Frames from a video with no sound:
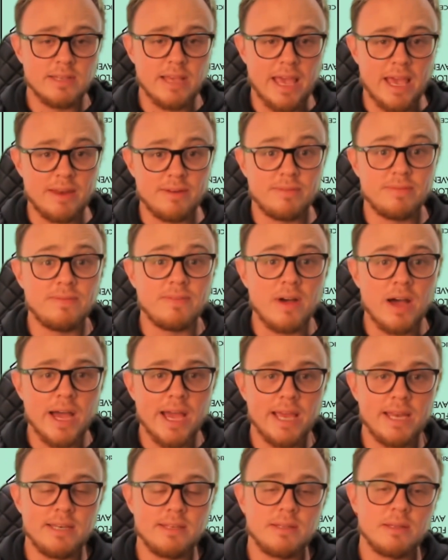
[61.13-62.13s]
and
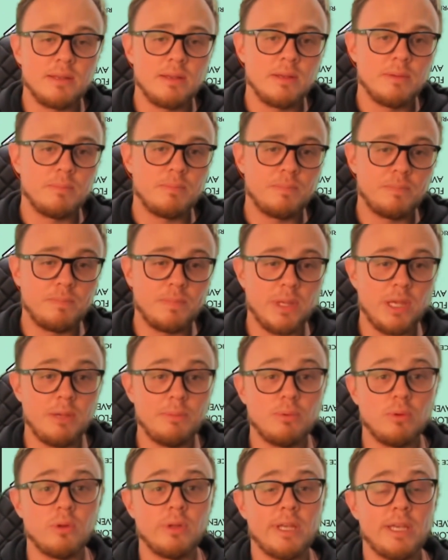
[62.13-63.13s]
find
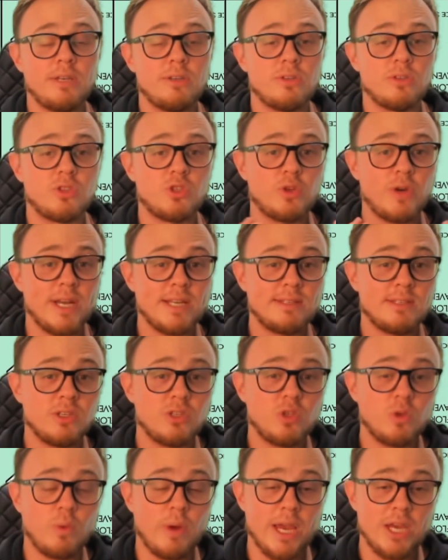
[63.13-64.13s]
people in distressed
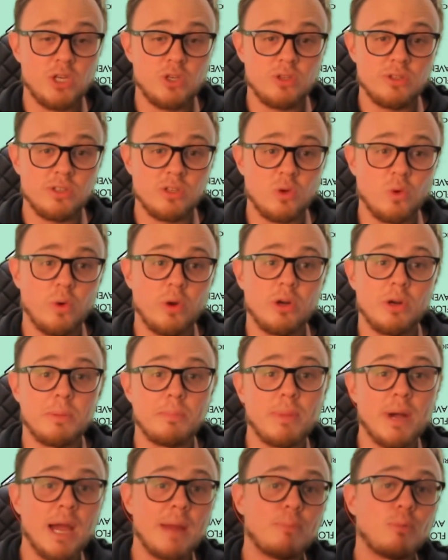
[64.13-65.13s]
situations in order to
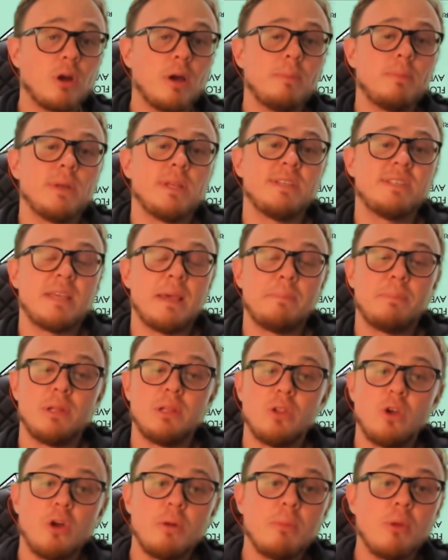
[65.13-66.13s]
buy properties at
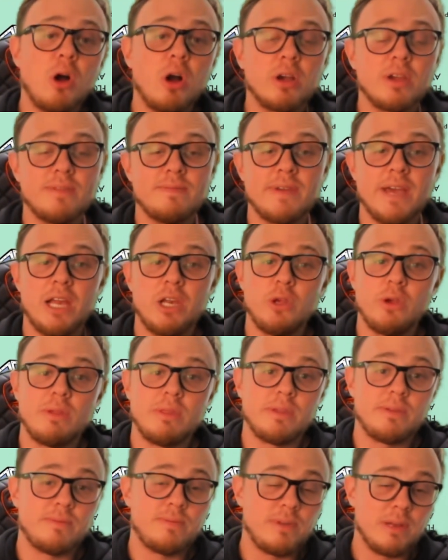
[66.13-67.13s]
below market value and
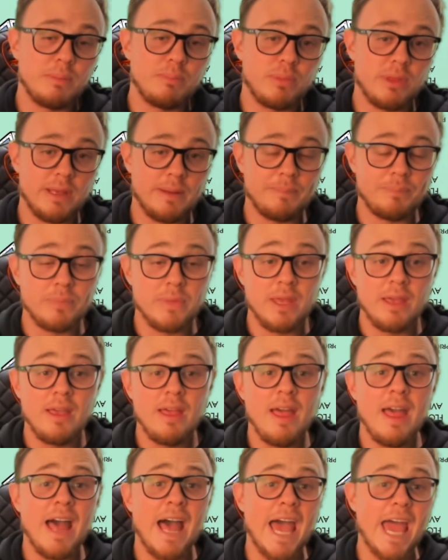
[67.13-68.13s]
then flip them.
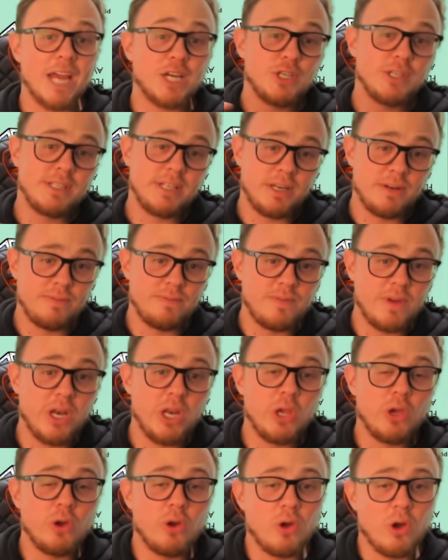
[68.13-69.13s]
I actually did a
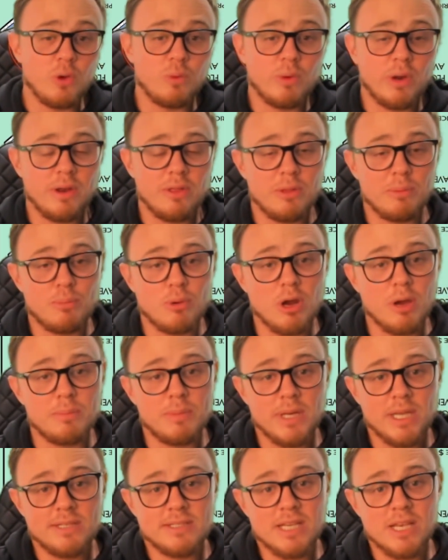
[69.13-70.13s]
video on one of the
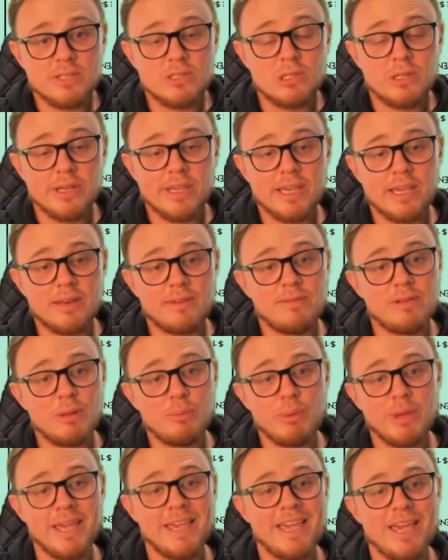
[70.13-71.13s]
properties I was looking at
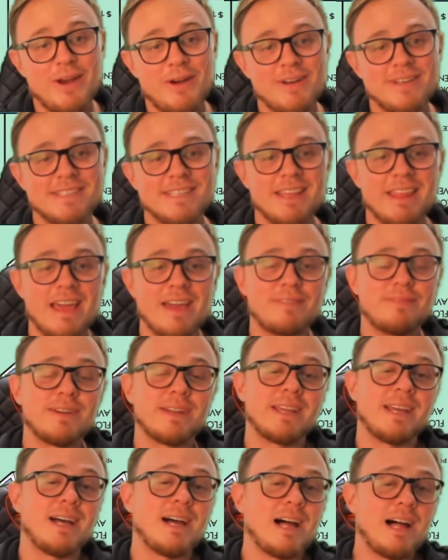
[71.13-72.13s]
flipping here in South
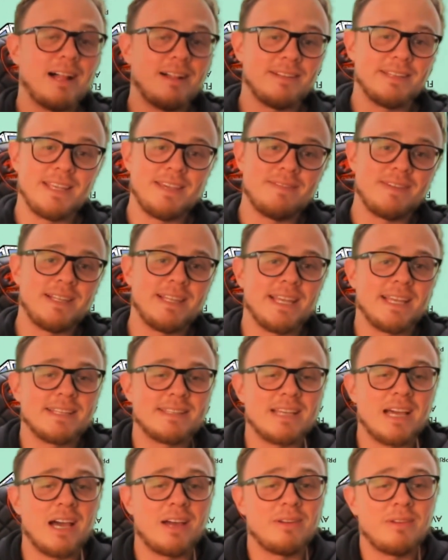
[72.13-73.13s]
Africa. I'll leave a link
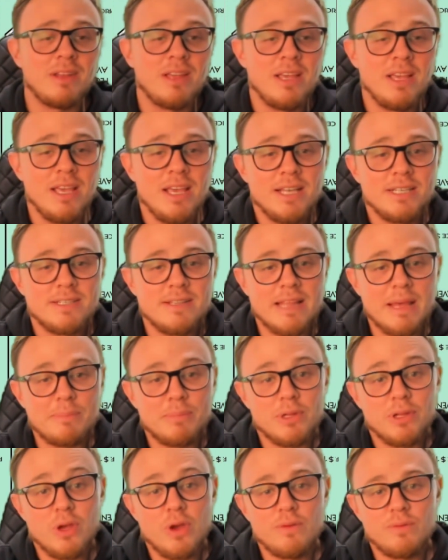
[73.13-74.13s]
down to that
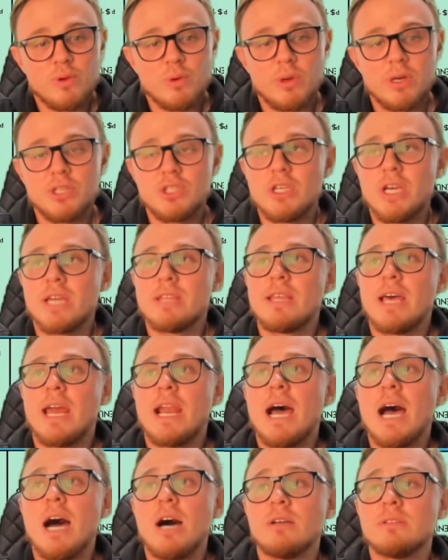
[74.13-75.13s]
below if you want to check that
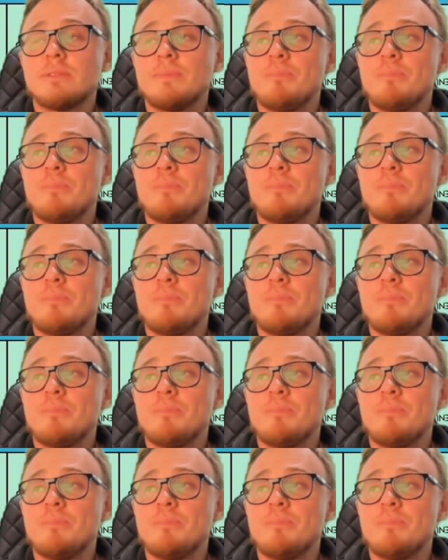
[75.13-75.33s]
out.